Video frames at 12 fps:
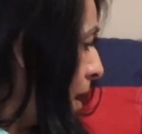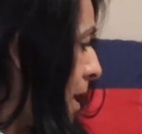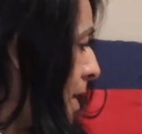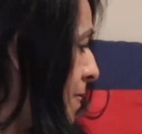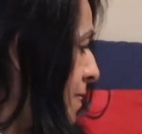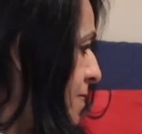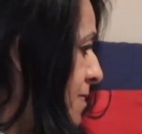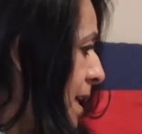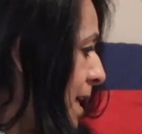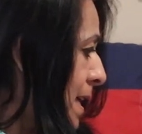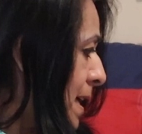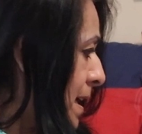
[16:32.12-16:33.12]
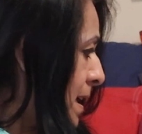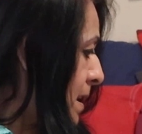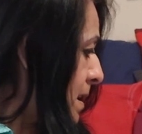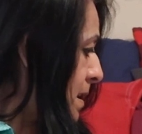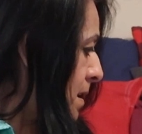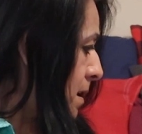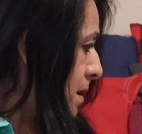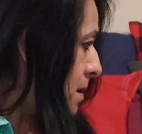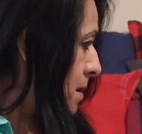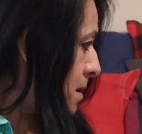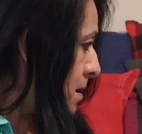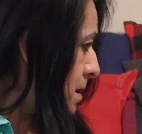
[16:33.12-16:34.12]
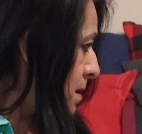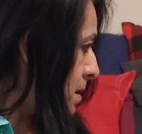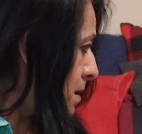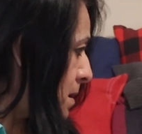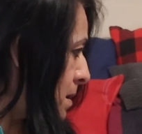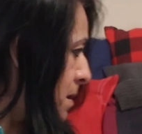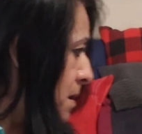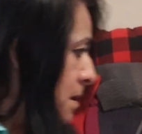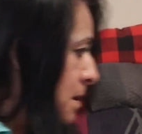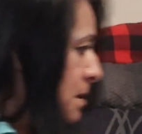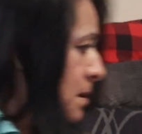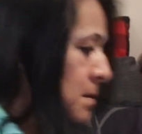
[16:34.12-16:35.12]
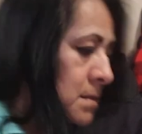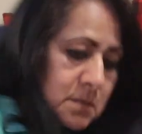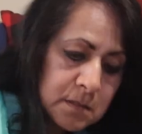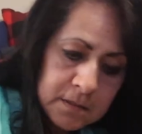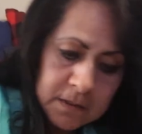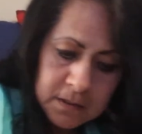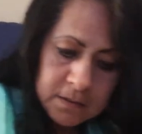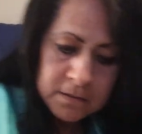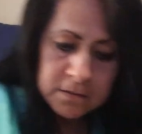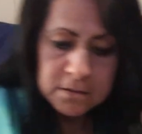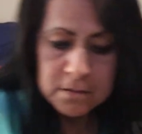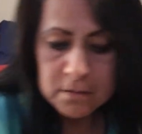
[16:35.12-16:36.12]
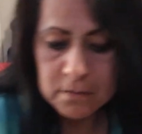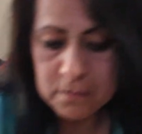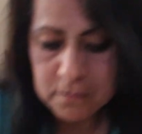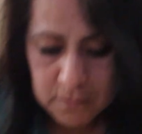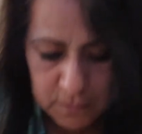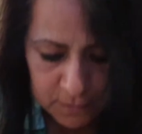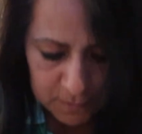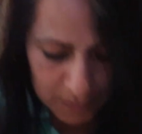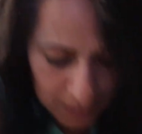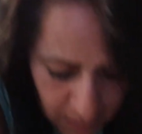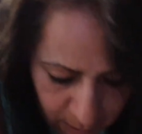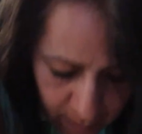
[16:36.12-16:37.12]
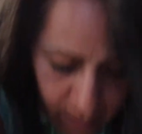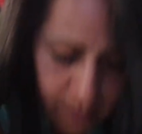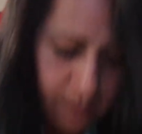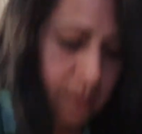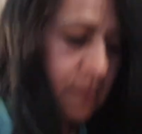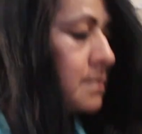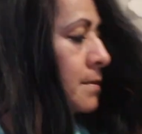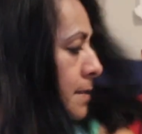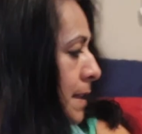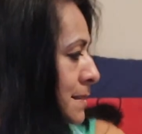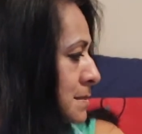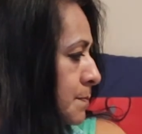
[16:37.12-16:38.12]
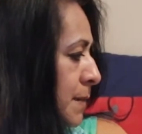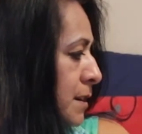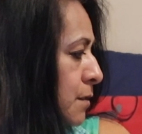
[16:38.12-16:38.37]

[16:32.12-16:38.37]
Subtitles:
And then, and this is his too, so that's my